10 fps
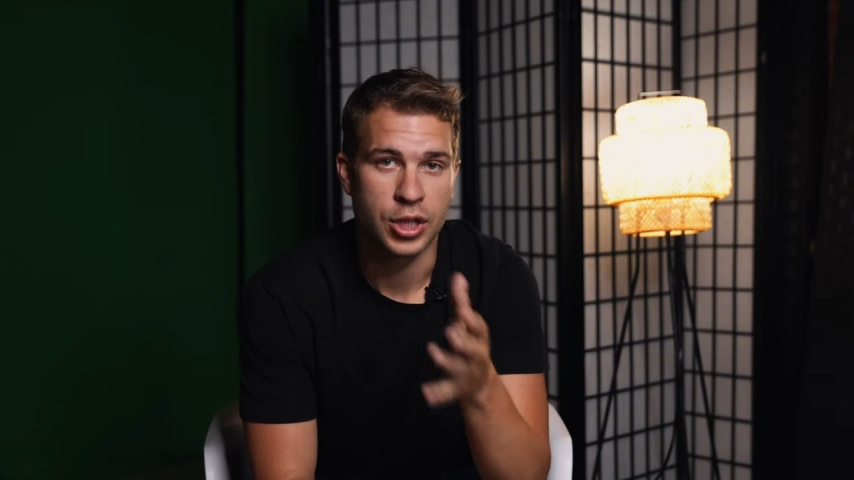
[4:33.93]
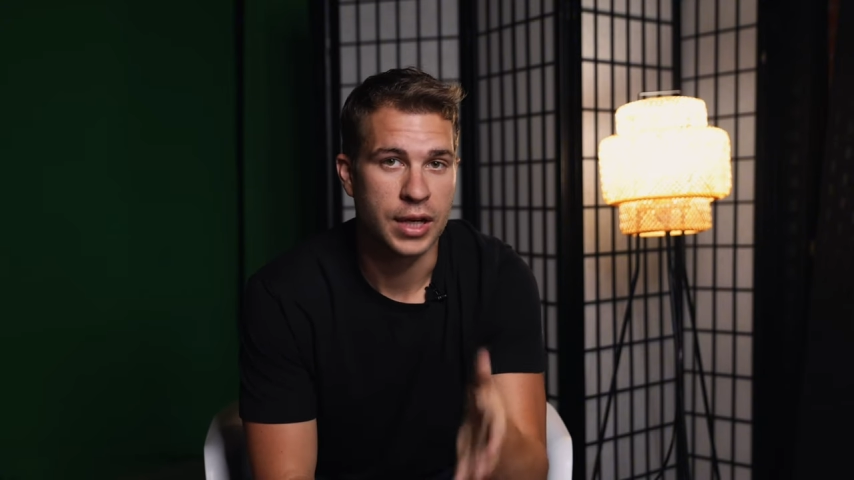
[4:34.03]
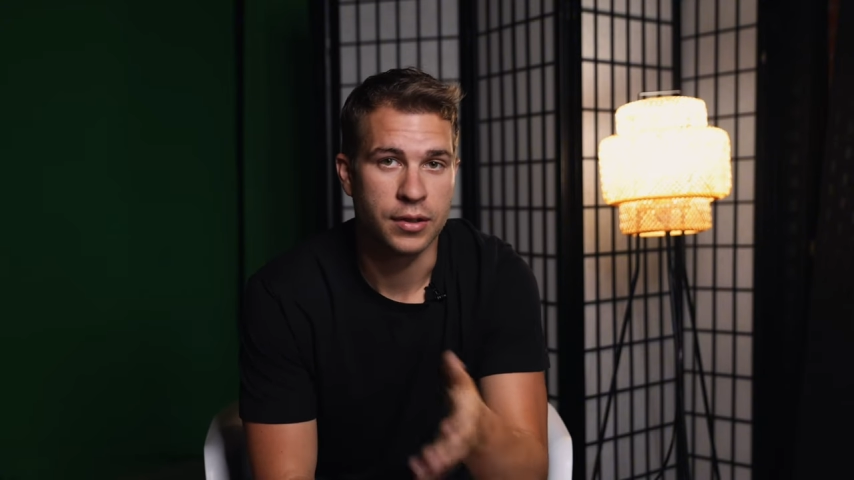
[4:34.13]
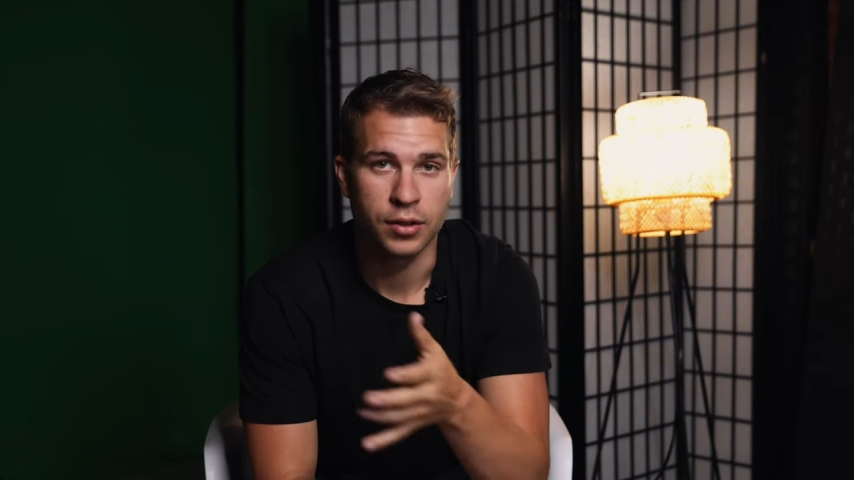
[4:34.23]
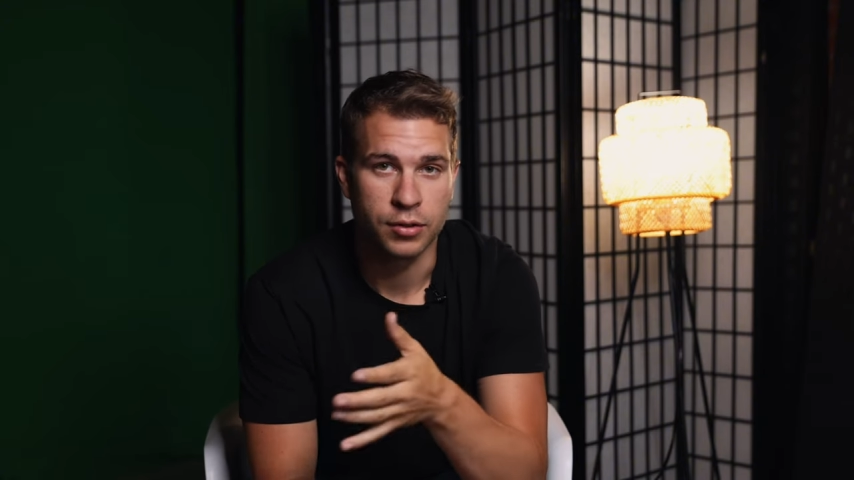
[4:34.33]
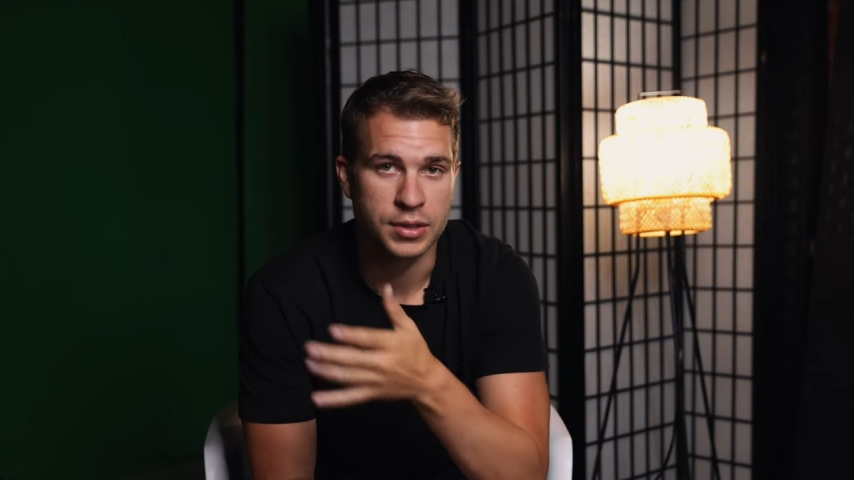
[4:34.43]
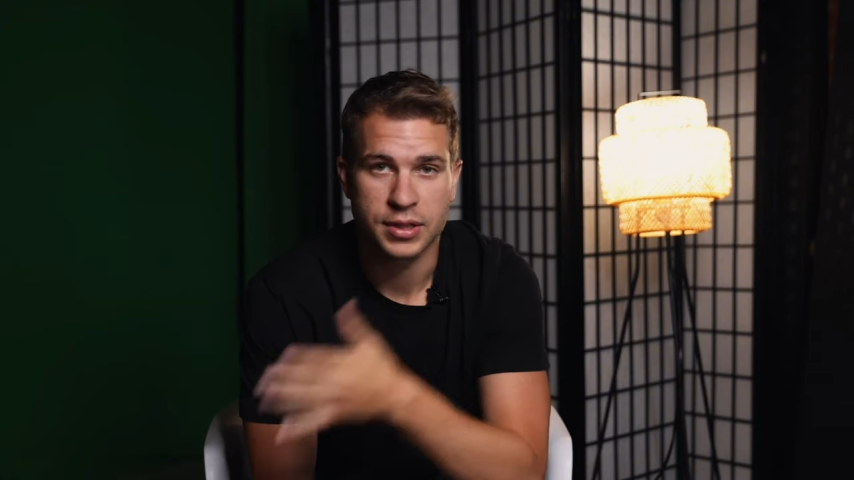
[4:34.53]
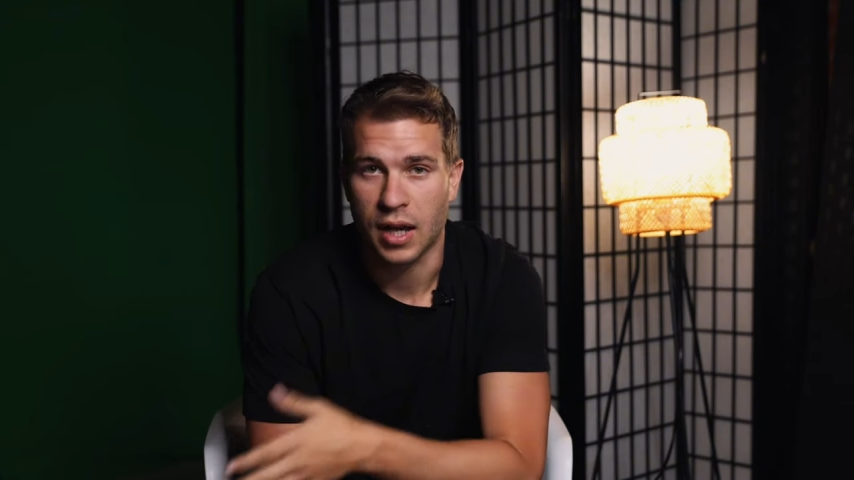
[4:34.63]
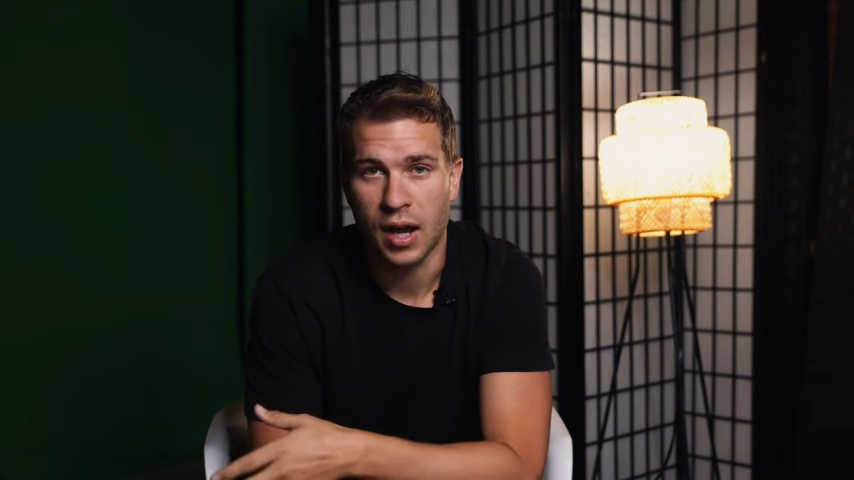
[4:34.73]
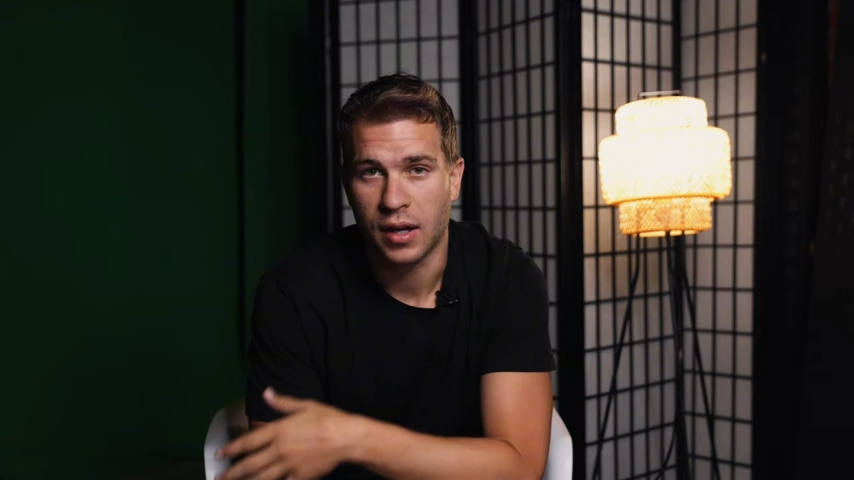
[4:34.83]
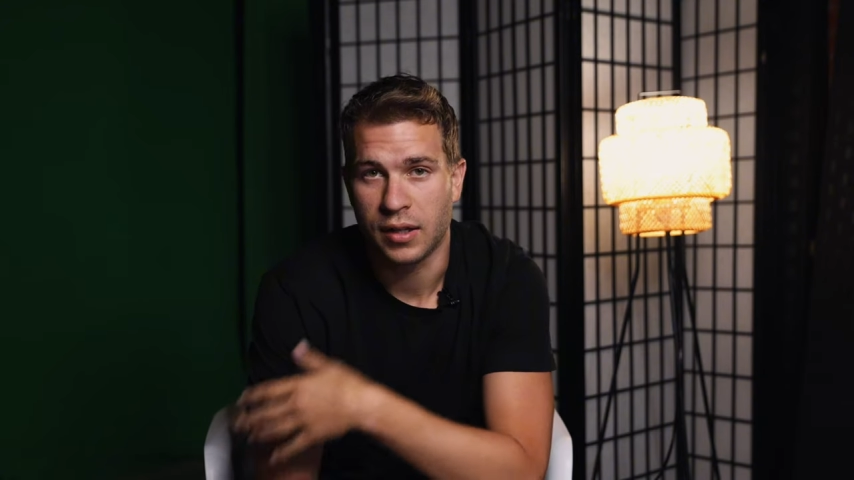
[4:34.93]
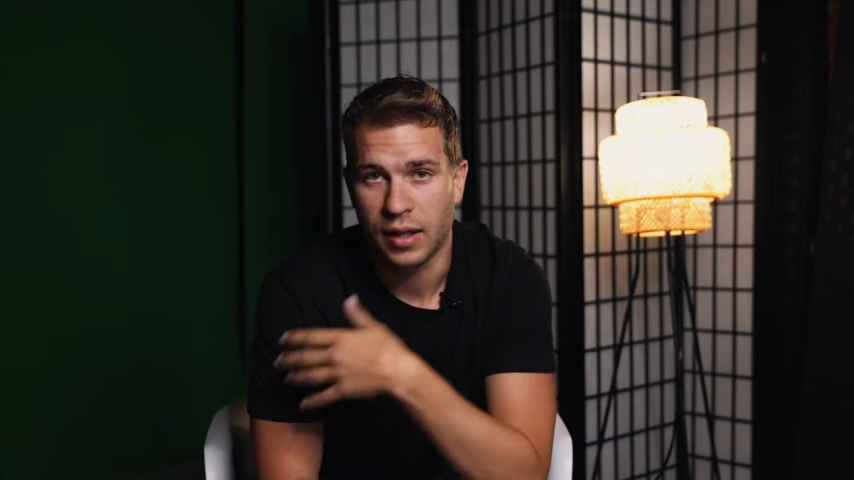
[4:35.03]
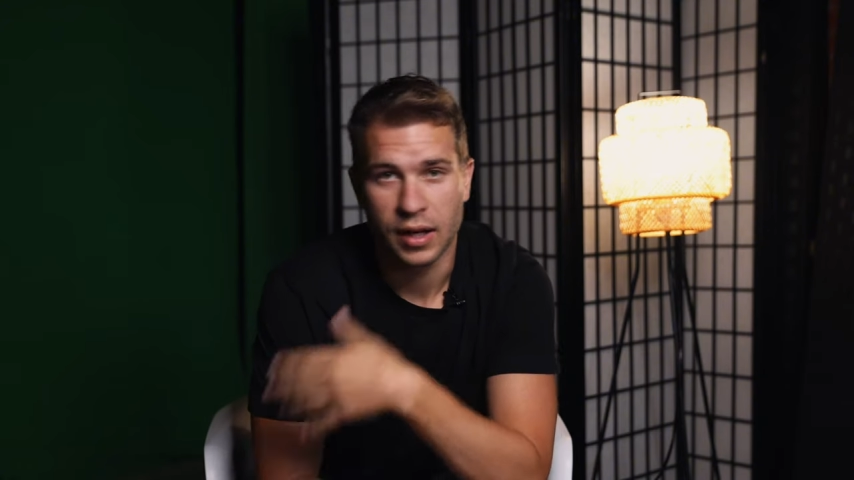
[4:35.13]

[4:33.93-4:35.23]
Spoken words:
Chandler and Scotty.